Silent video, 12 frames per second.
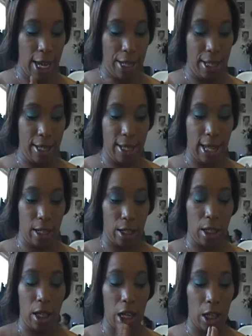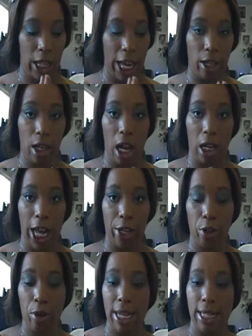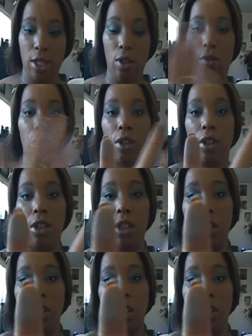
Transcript: And this is like a, a, light, a lighter gray silver.